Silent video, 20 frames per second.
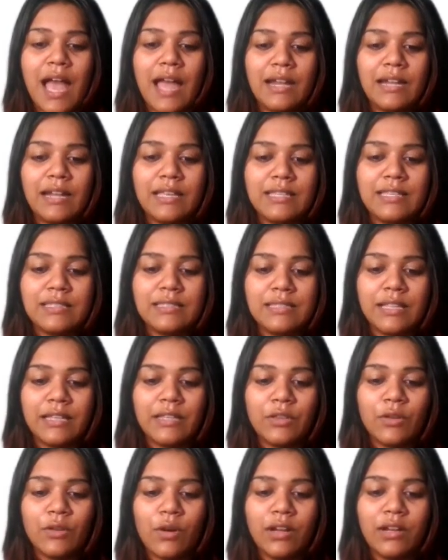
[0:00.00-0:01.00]
And
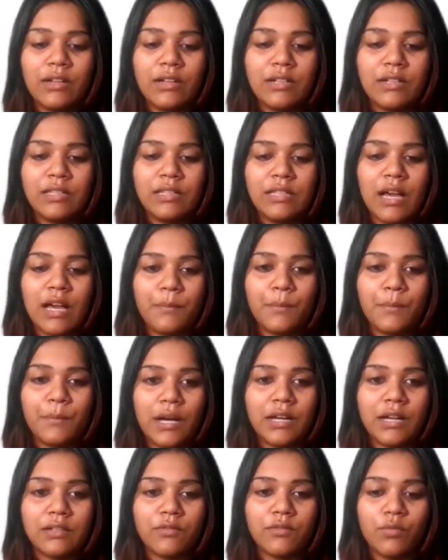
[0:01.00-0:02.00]
insecurity
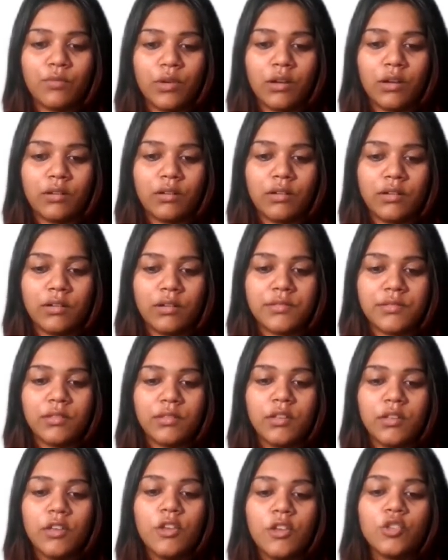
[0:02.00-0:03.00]
among workers.
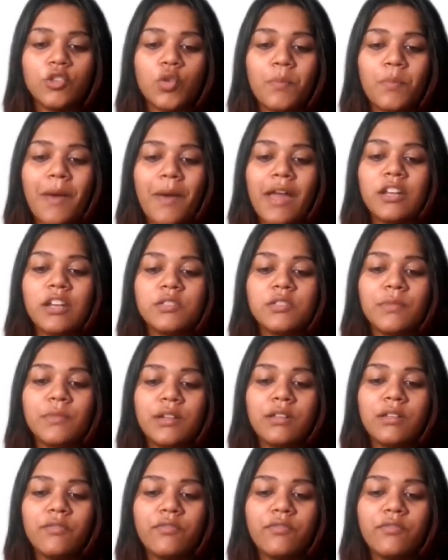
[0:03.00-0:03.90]
So management